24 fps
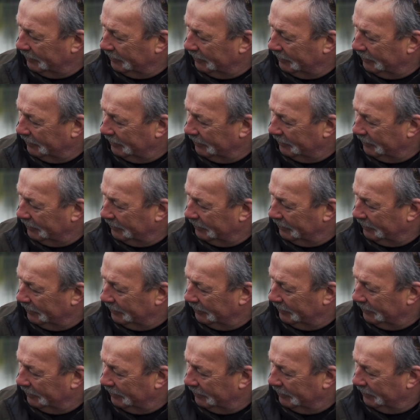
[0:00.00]

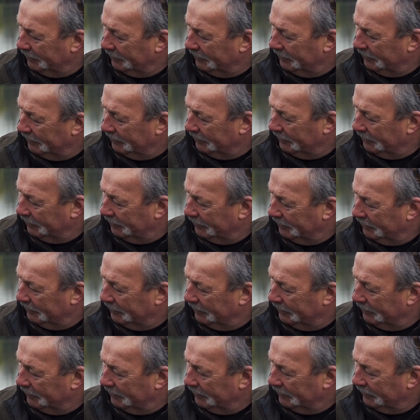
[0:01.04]

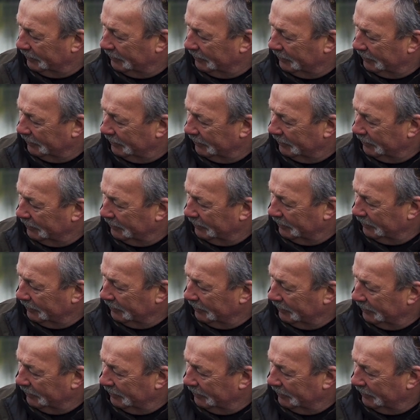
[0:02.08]

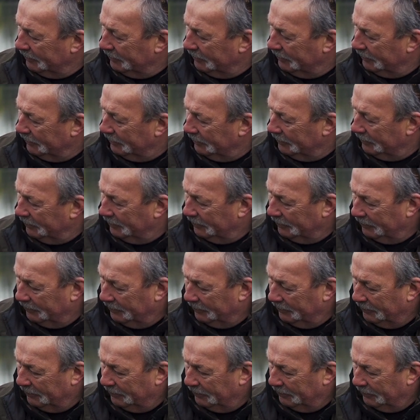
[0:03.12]

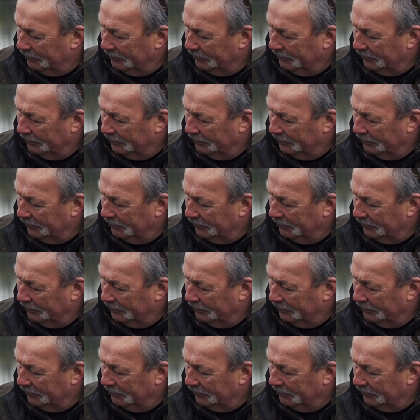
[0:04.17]
This person isn't speaking.